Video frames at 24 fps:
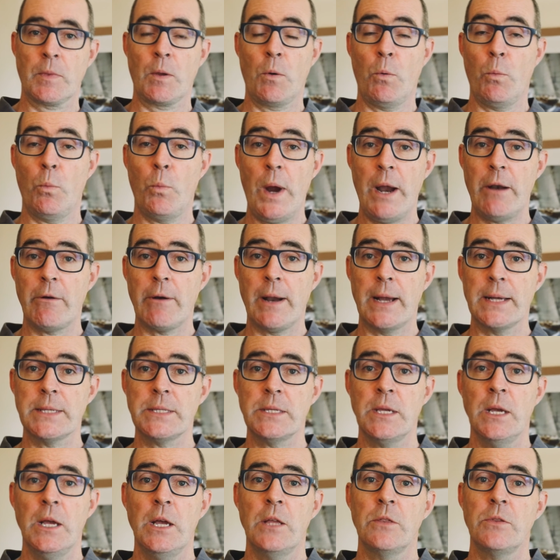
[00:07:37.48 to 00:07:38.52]

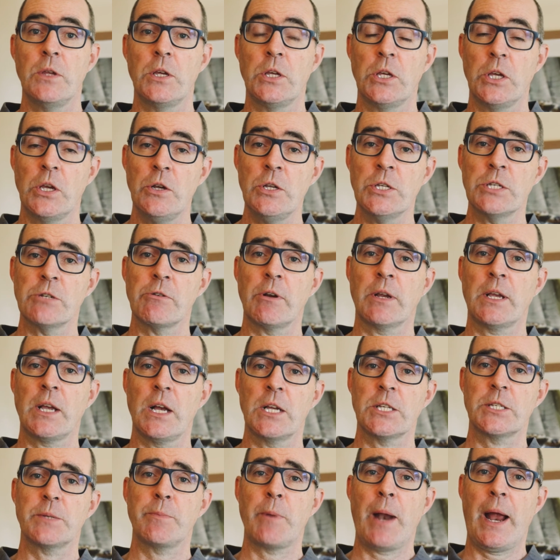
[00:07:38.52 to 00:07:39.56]
Whereas the user and
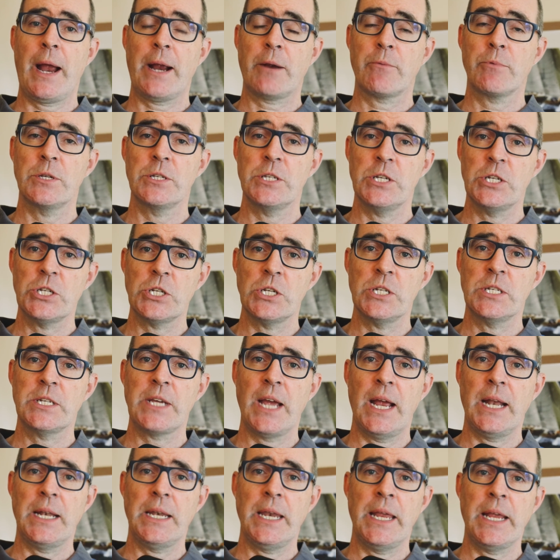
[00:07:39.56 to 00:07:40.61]
customer acquisition
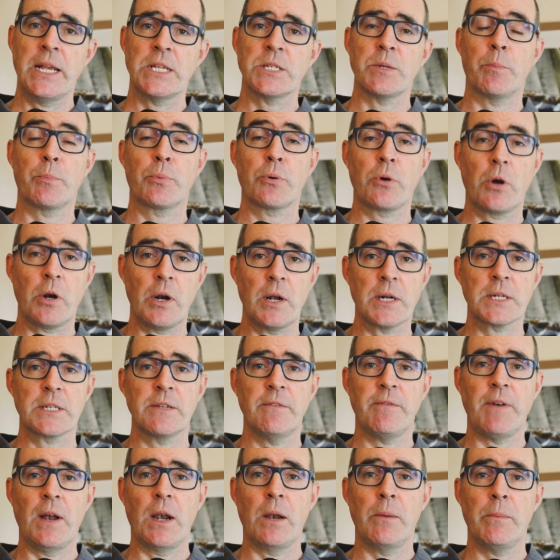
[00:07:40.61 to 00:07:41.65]
techniques and product
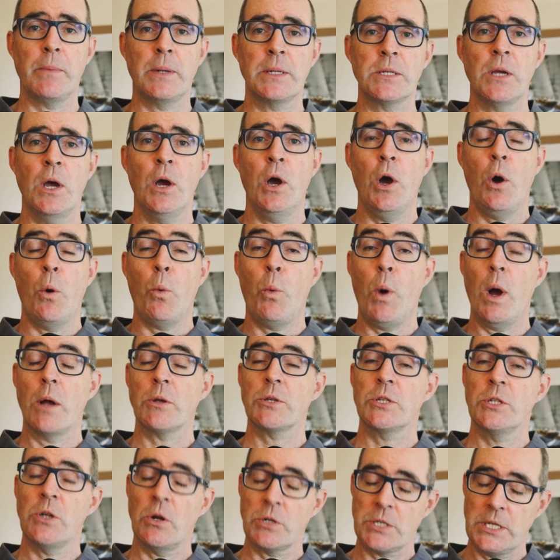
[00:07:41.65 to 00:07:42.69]
development,
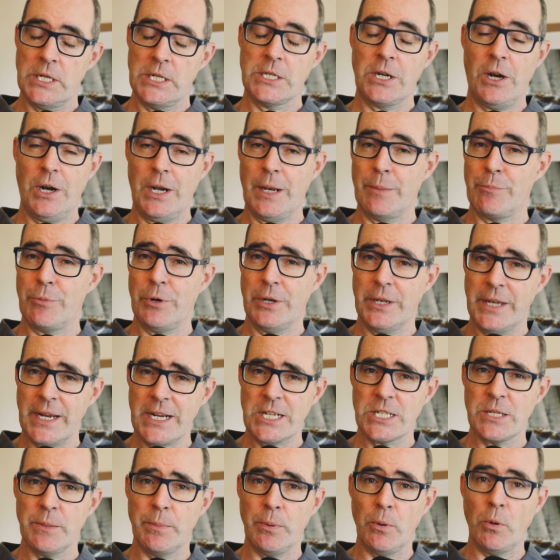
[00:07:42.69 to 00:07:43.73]
whilst not entirely
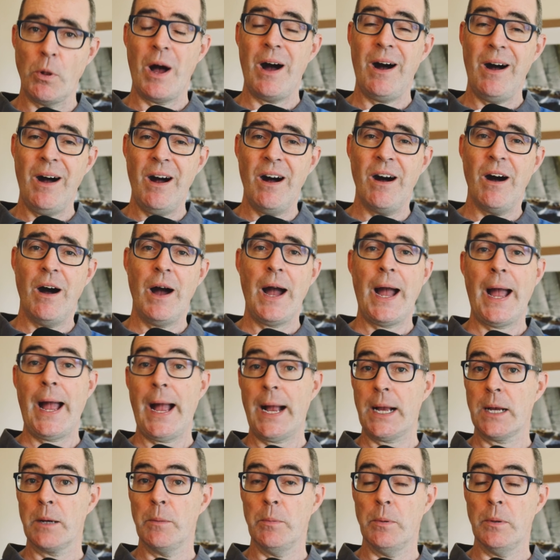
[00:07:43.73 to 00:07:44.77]
predictable, are
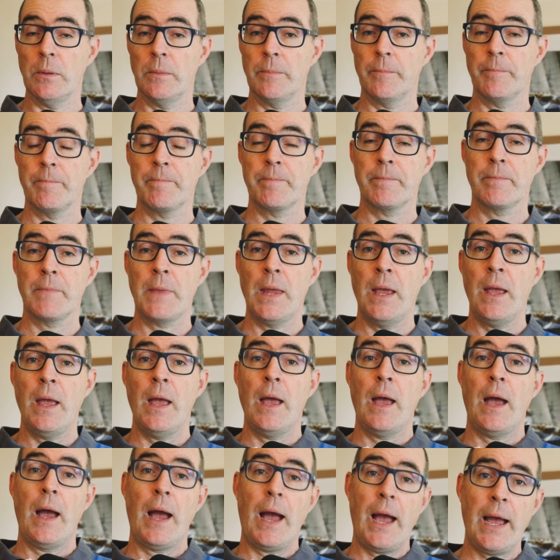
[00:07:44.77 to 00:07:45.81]
hackable.
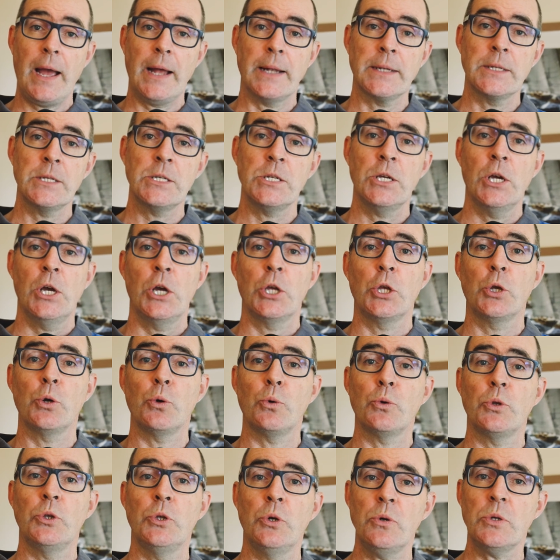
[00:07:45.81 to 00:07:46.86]
And
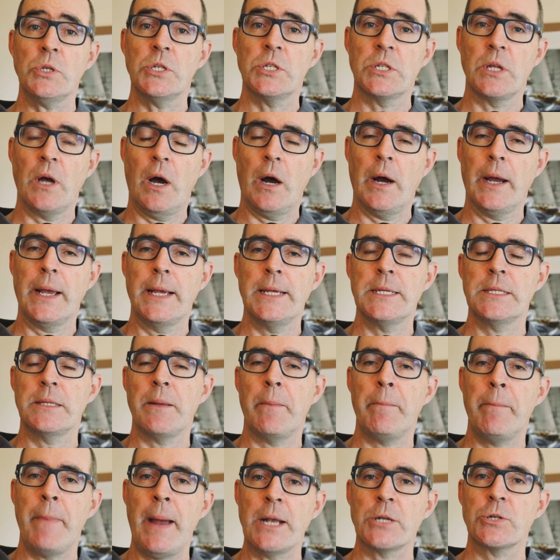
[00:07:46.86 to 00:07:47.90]
your NorthStar is the
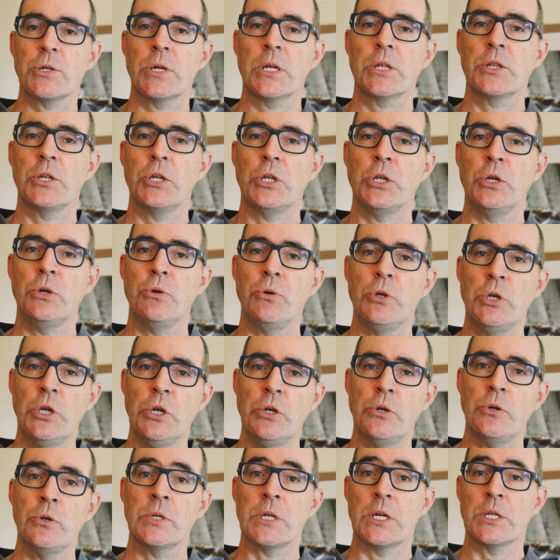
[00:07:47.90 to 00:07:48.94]
metric that you
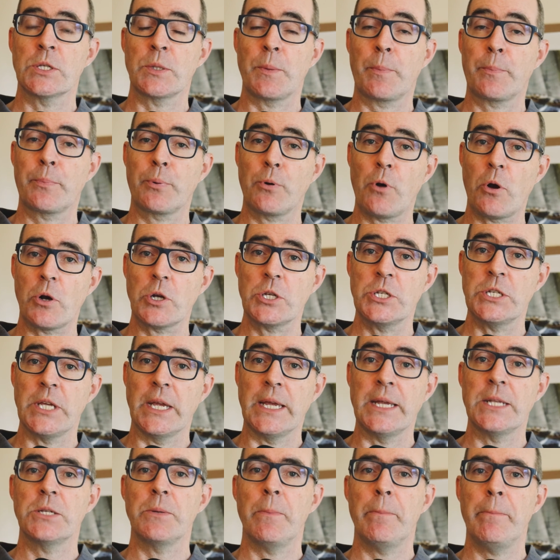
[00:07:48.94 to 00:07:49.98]
use as a
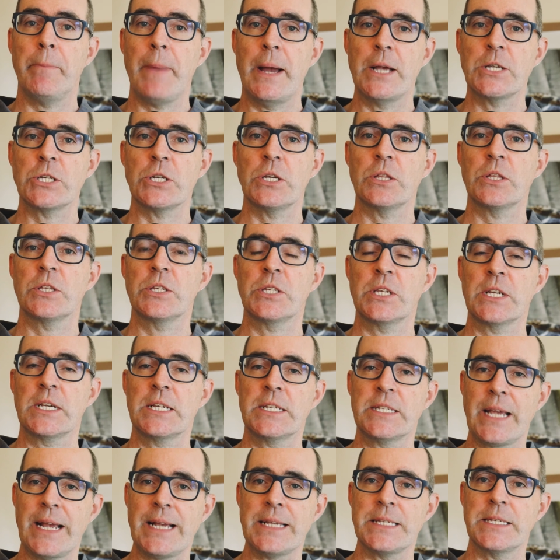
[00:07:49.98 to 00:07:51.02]
proxy to measure the
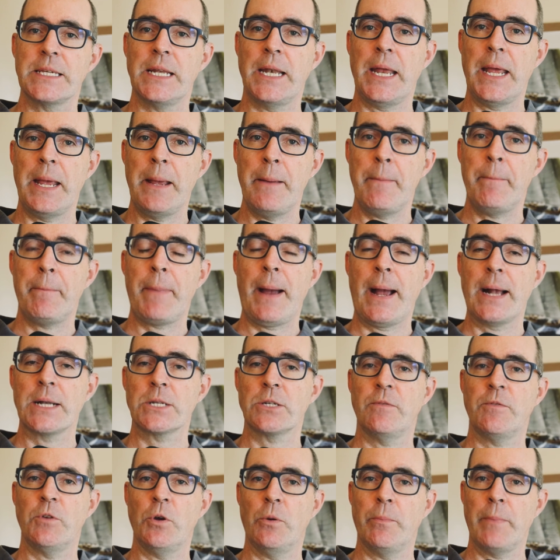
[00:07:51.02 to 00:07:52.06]
success and impact
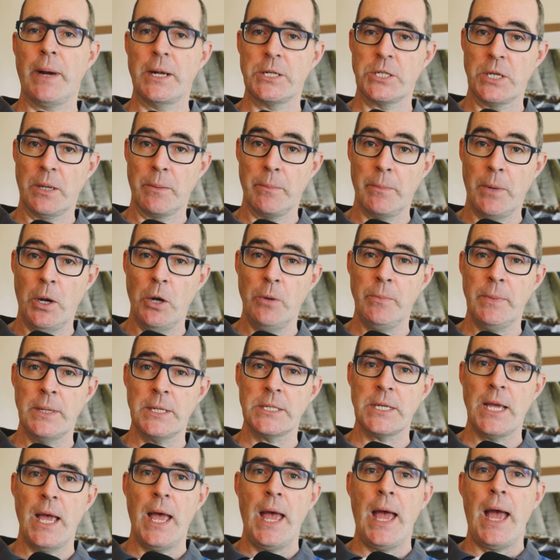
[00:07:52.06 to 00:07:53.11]
of your magic
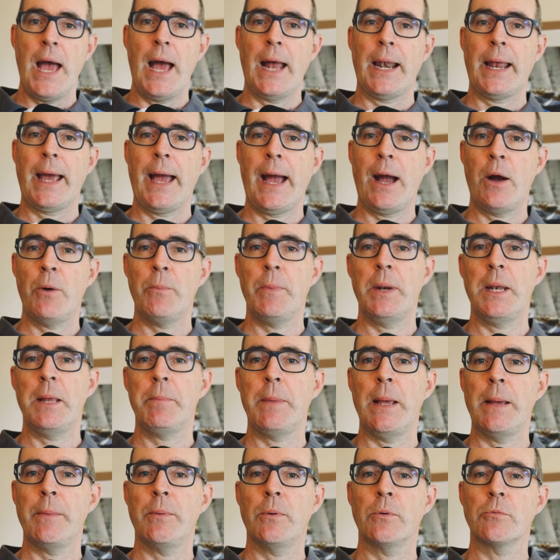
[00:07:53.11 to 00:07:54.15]
moment and how many
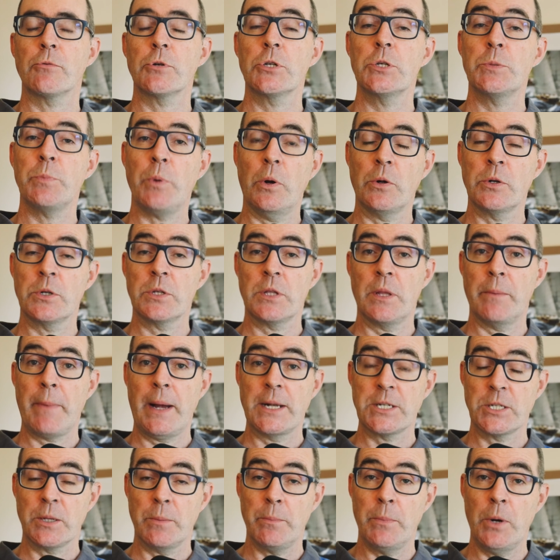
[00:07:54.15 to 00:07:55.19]
people respond to the
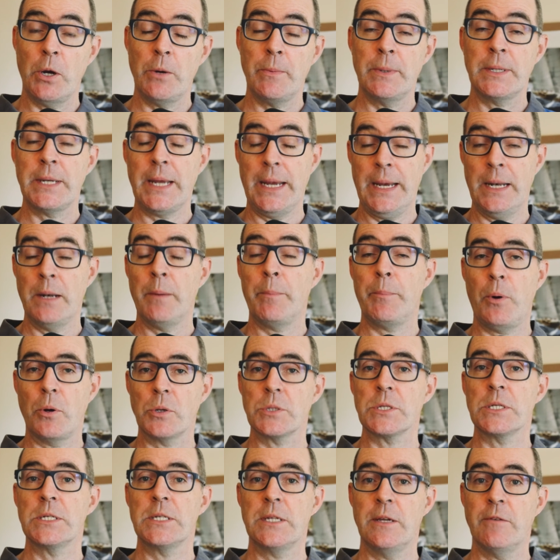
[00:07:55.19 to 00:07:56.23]
magic moment in a
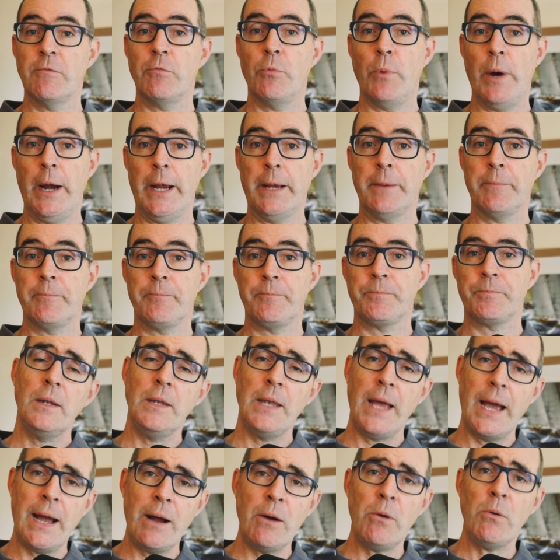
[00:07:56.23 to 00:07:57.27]
positive way.
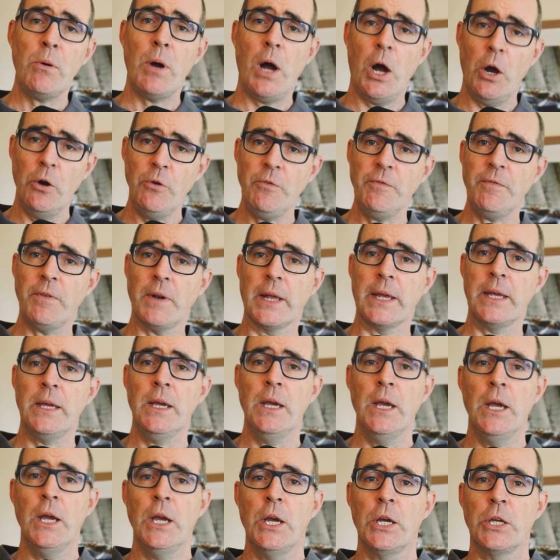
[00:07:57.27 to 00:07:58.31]
Now, hopefully,
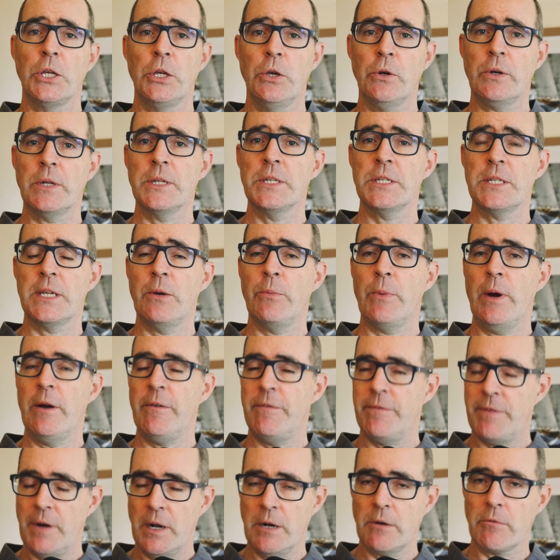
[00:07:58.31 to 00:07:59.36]
you can see where
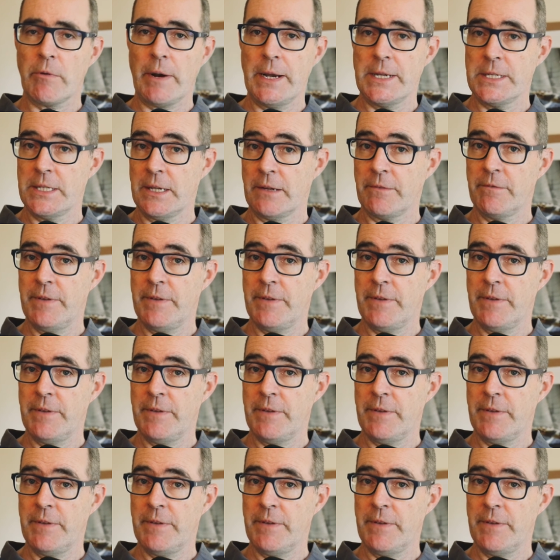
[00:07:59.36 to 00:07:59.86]
fundraising